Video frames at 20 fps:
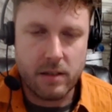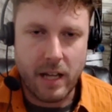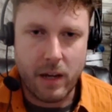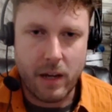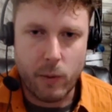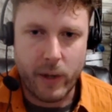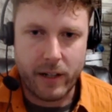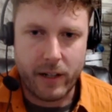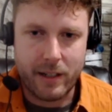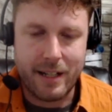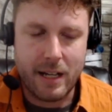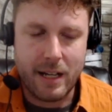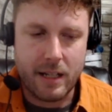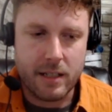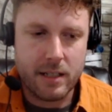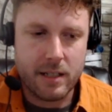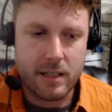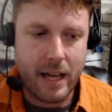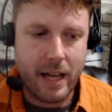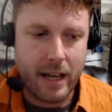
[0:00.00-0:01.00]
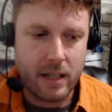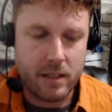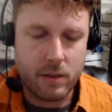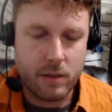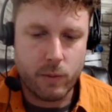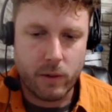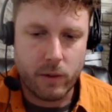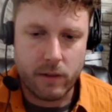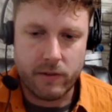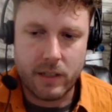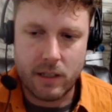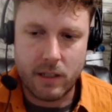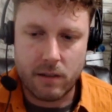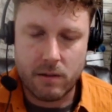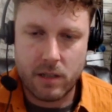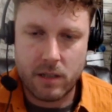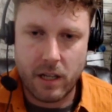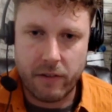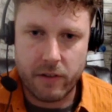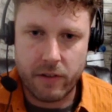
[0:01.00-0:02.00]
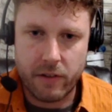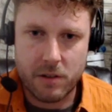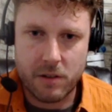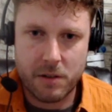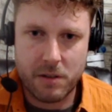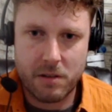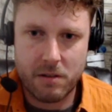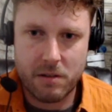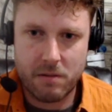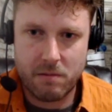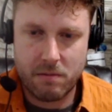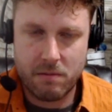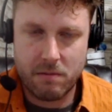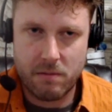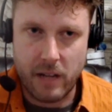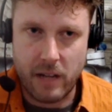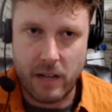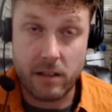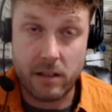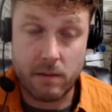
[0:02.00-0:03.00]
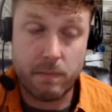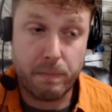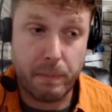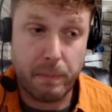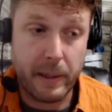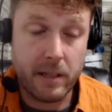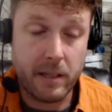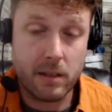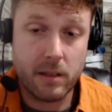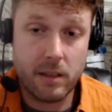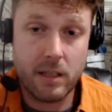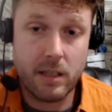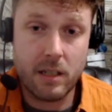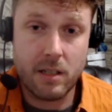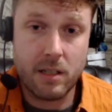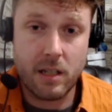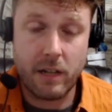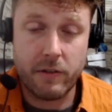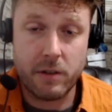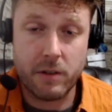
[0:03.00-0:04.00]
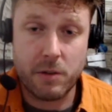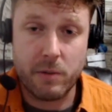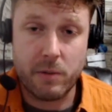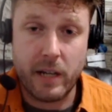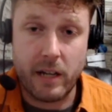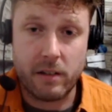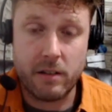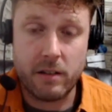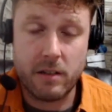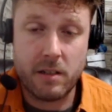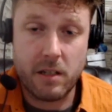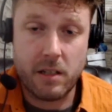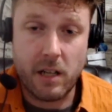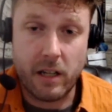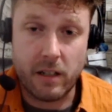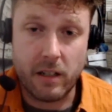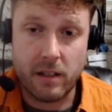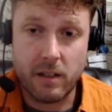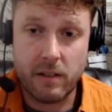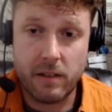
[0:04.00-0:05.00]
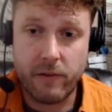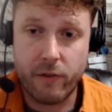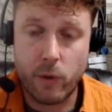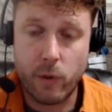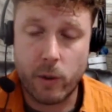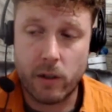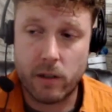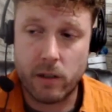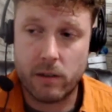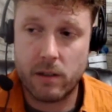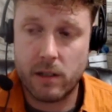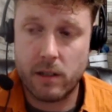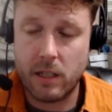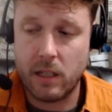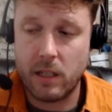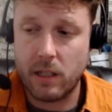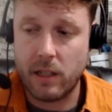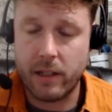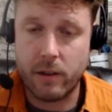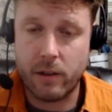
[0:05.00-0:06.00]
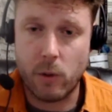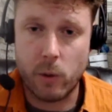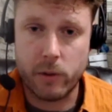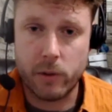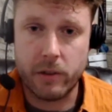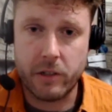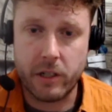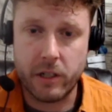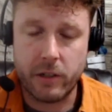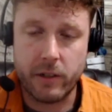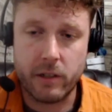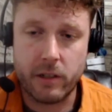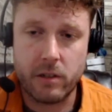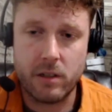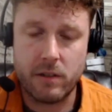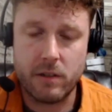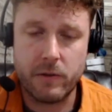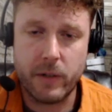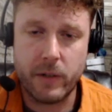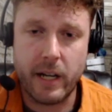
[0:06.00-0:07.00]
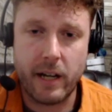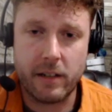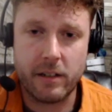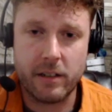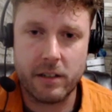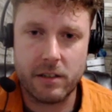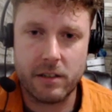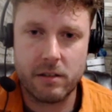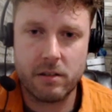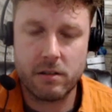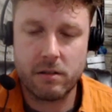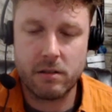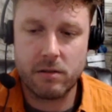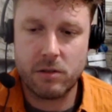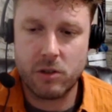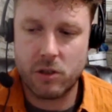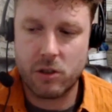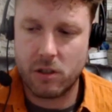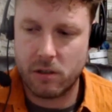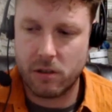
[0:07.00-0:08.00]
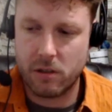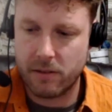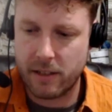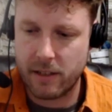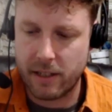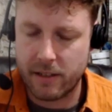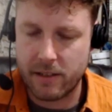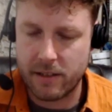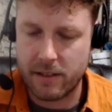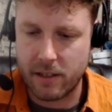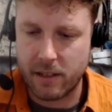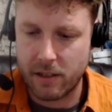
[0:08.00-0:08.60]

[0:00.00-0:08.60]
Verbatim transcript: recognized as one of the safest, as basically the safest reactors designed for the older generation of reactors. So that's